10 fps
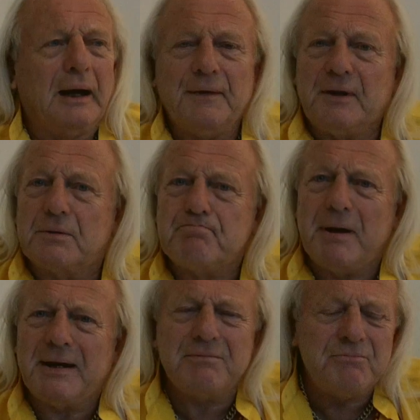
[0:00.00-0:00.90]
And they could
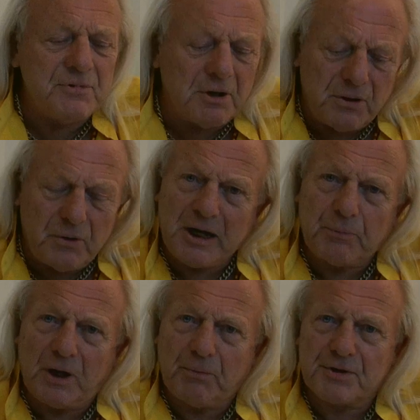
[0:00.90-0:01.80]
make no
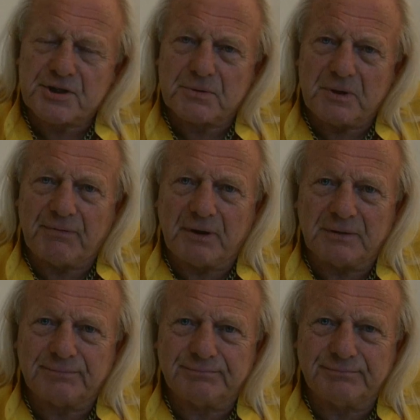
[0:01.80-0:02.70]
headway
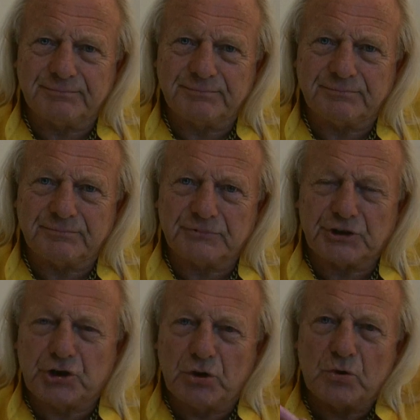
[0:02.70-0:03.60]
whatsoever. The
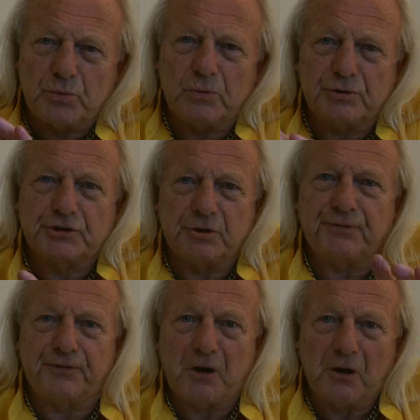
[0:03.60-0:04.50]
shield wall stood
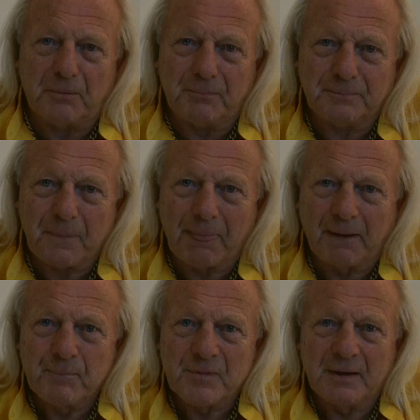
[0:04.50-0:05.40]
firm,
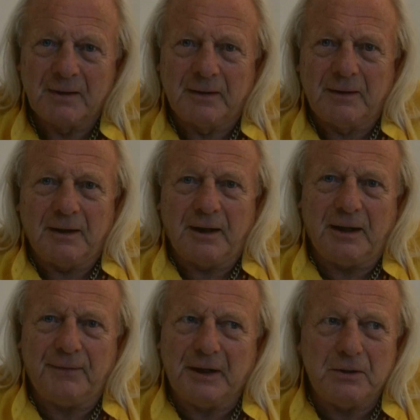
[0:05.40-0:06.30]

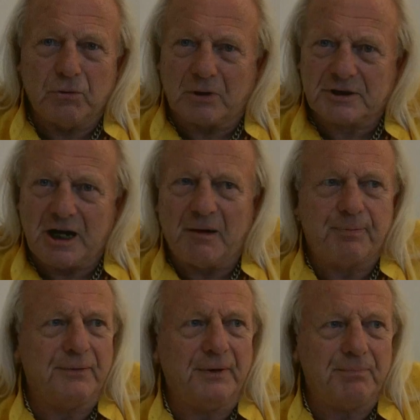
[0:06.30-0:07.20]
and they looked
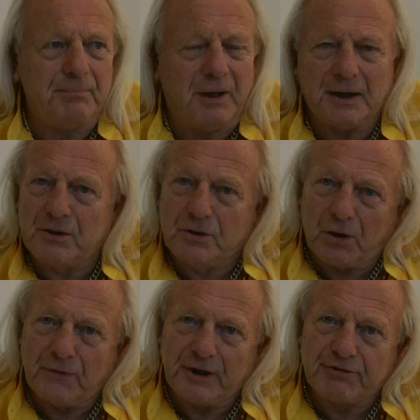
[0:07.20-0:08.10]
up and my
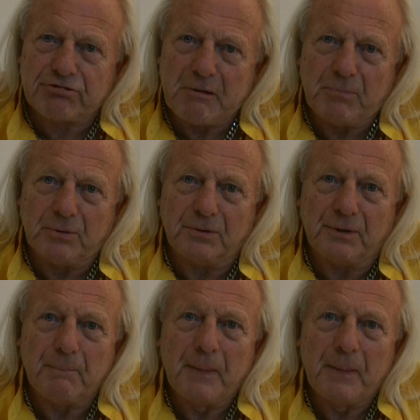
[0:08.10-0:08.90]
God, they trembled.